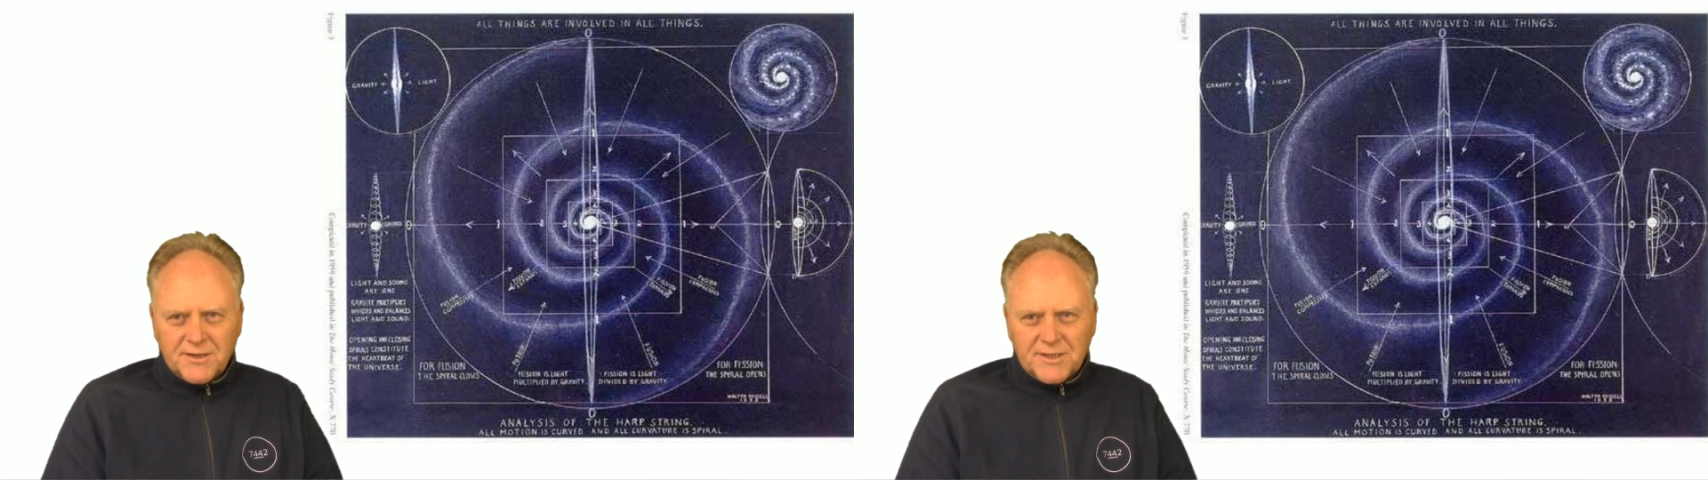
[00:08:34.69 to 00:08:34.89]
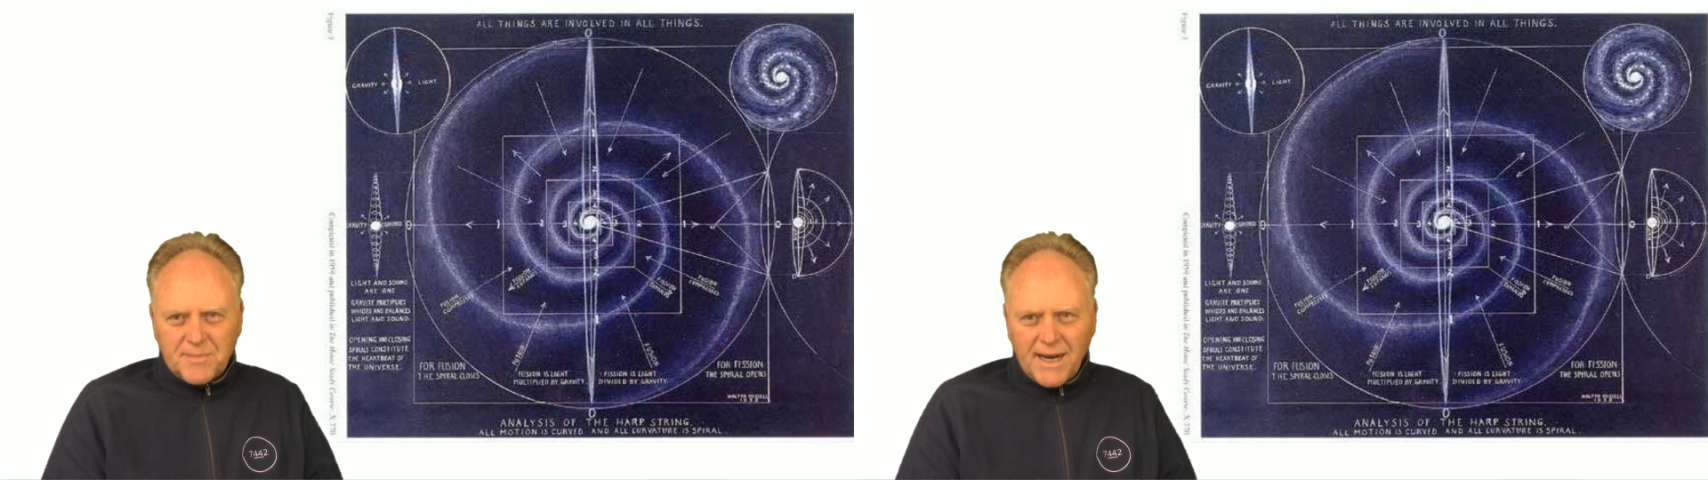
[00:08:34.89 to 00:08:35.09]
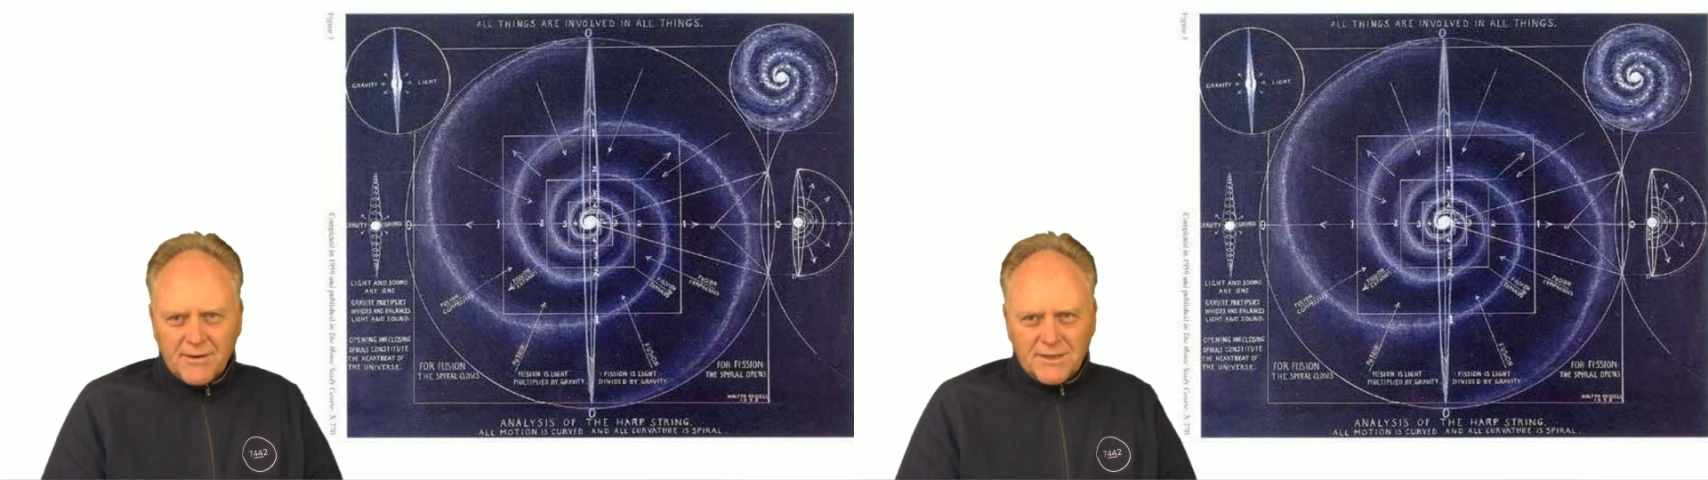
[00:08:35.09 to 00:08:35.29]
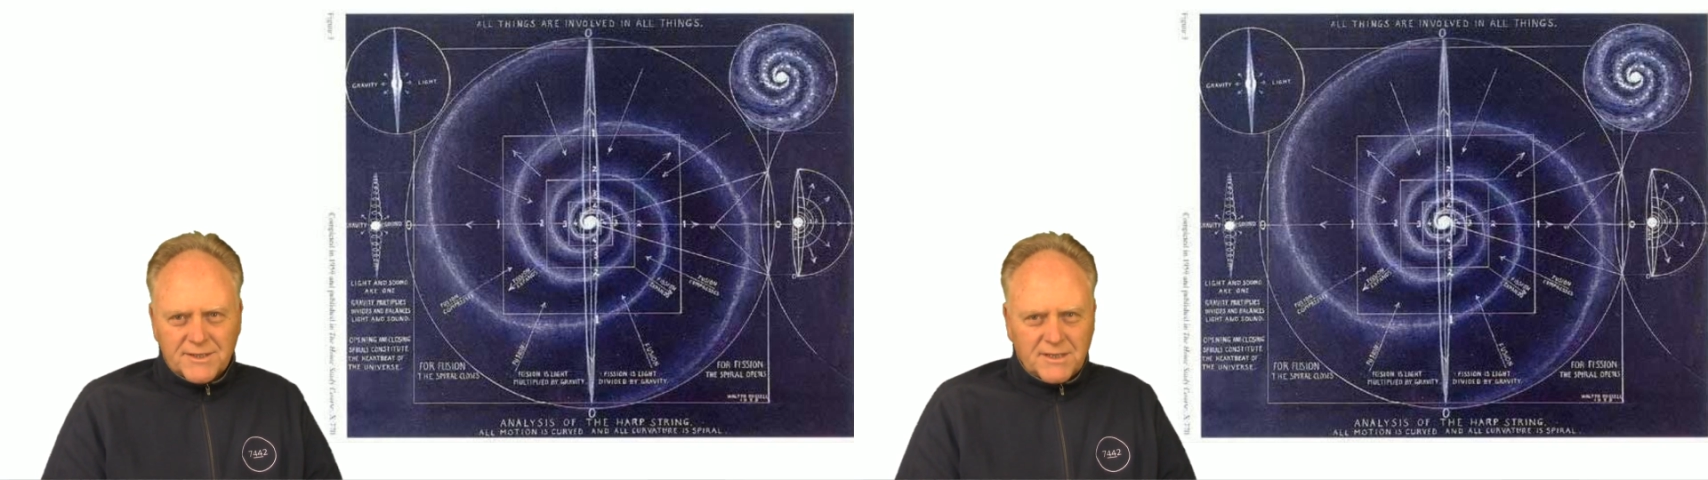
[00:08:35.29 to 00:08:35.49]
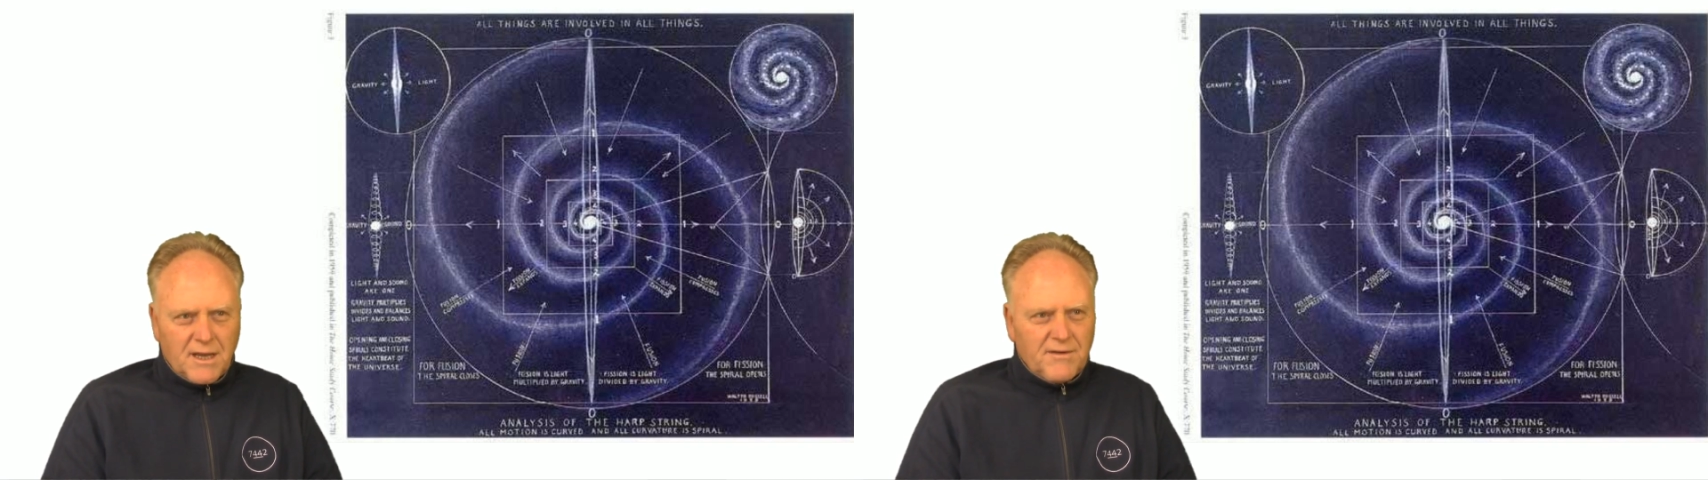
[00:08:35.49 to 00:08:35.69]
spiral
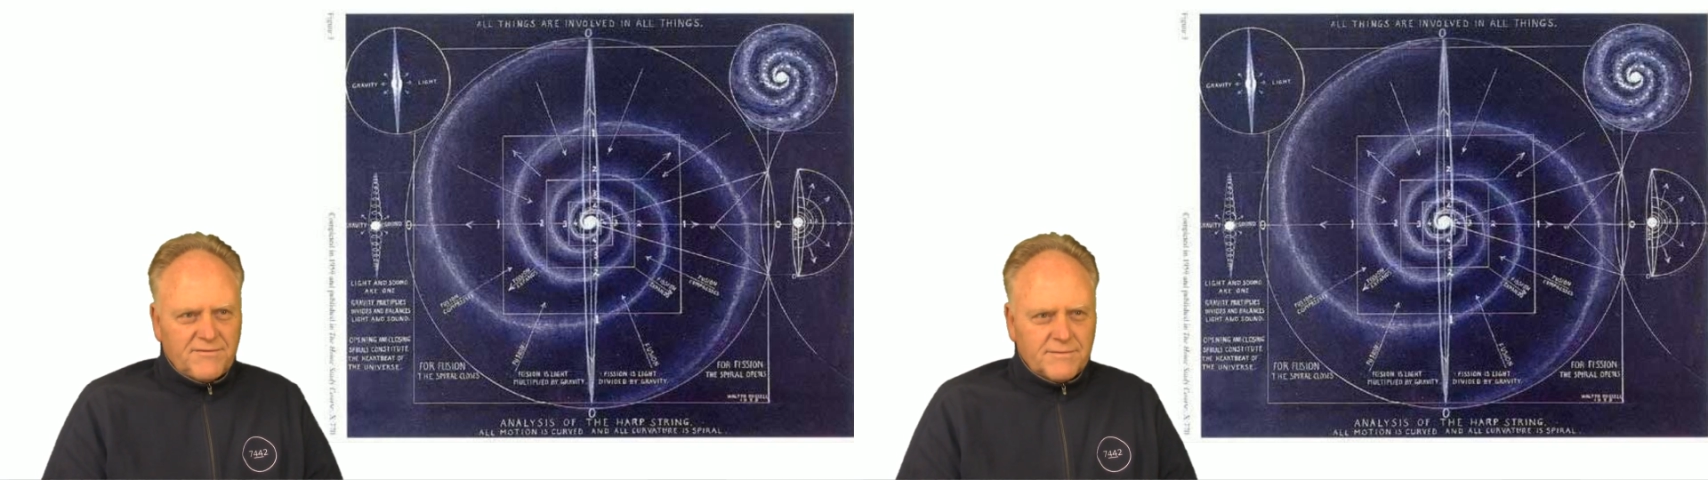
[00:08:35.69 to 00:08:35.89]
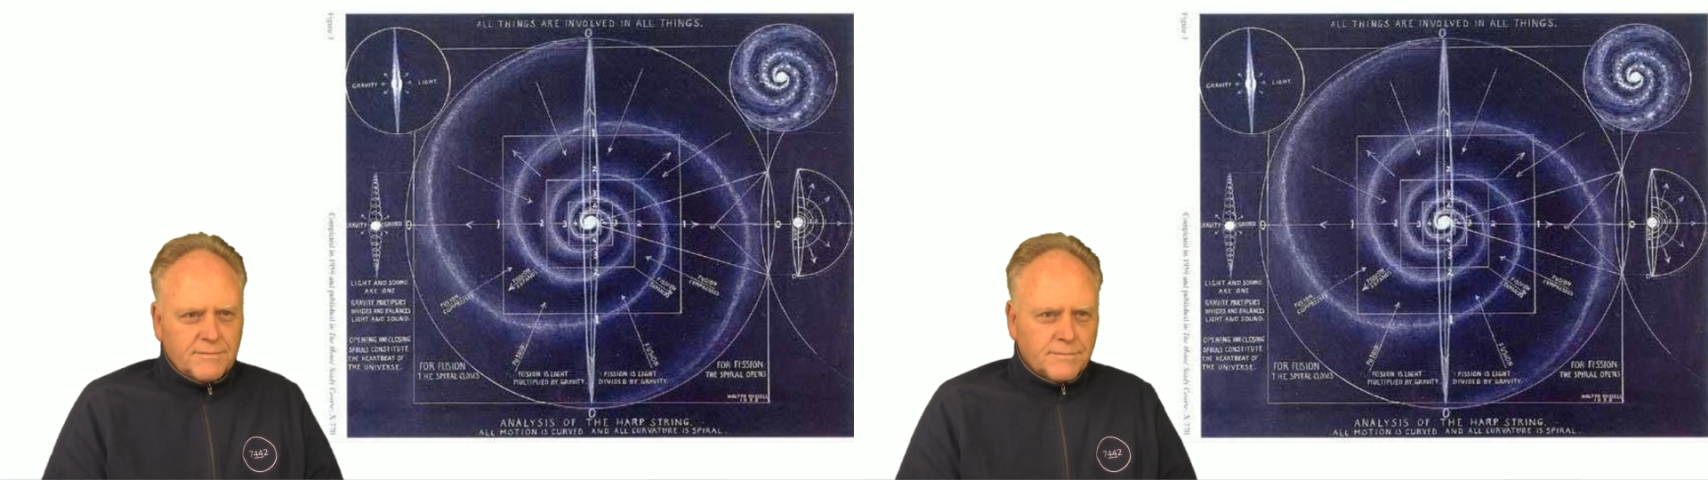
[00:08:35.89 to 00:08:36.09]
stuff,